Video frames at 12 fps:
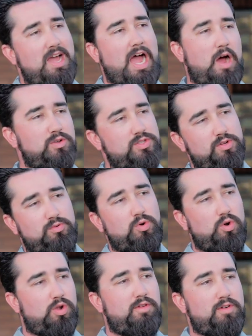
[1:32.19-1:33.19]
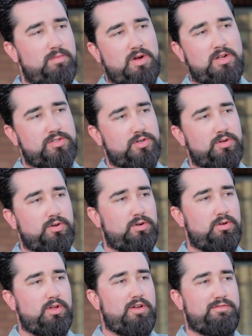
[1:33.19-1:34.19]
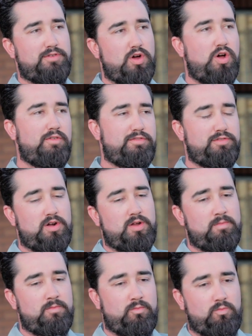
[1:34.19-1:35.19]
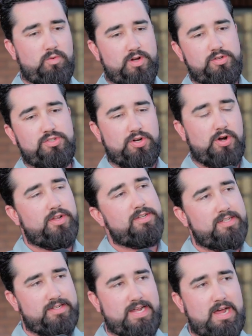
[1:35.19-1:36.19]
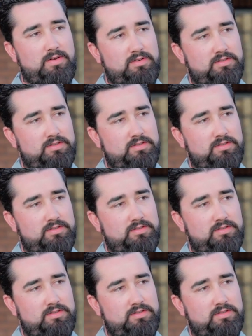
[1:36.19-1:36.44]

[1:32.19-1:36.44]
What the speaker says: How has the role of a Monster Girl evolved from when you started to now?